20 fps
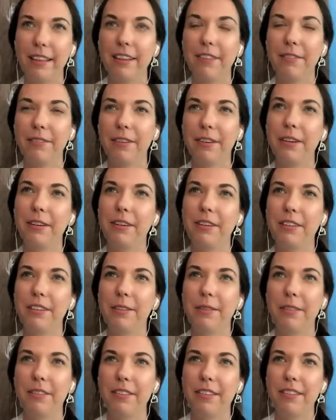thing for her to
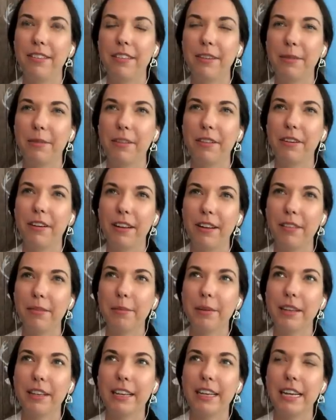do is to stick with her
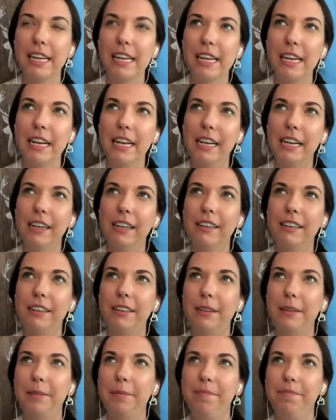husband,
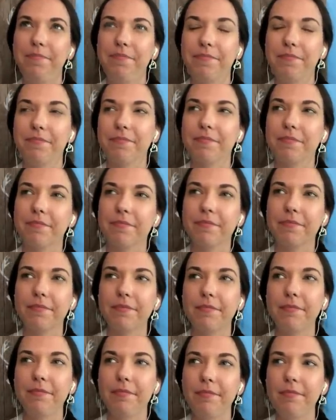um,
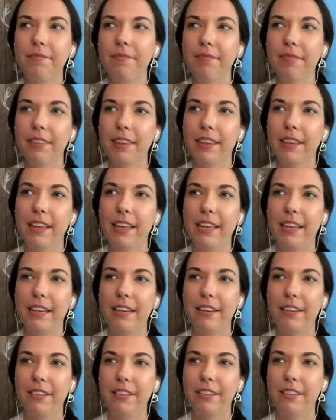
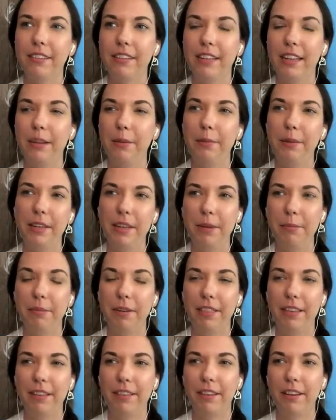and helping him
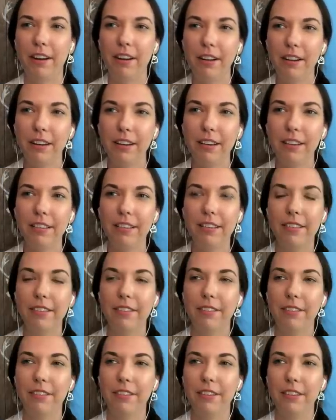with his cause.
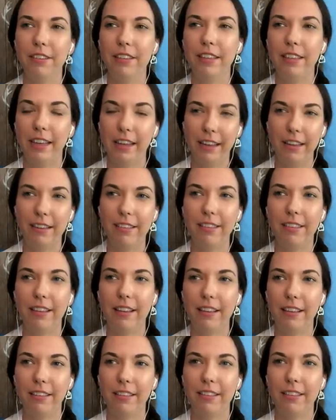Yes,
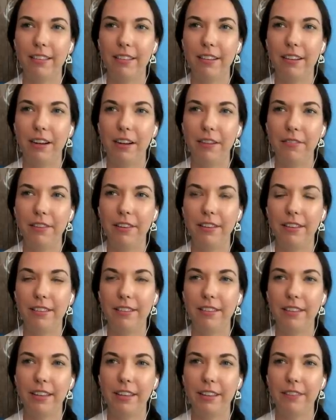that's
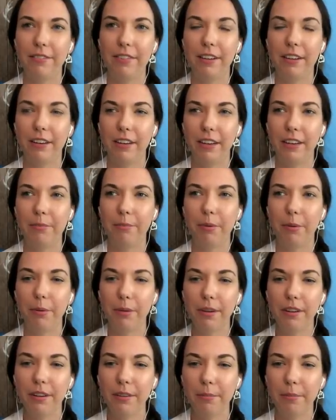obviously very
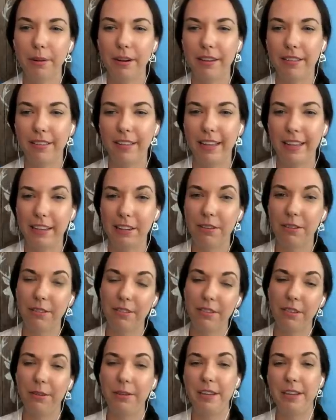important, but it's like
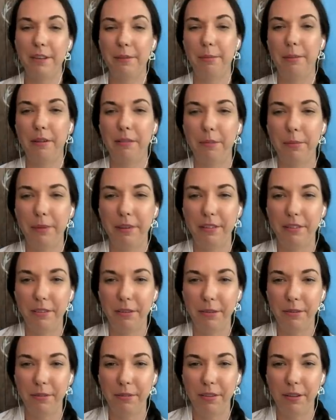also he could probably
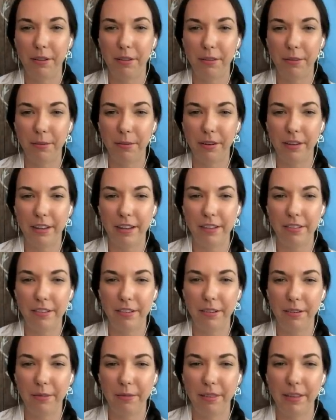do all the work he's
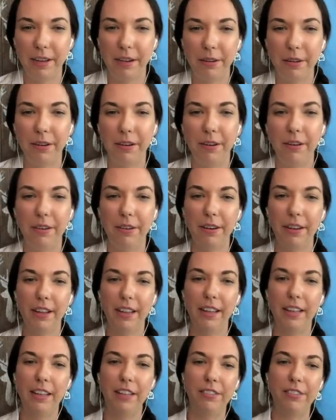doing without her.
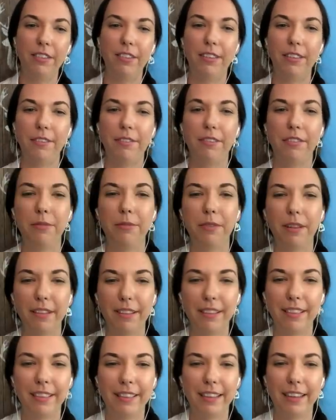It's just if she
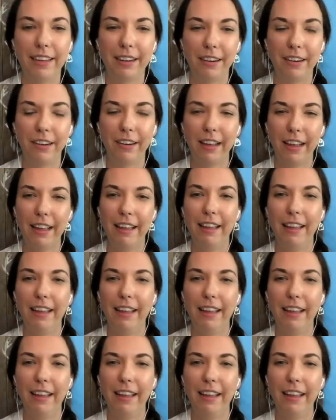wasn't there,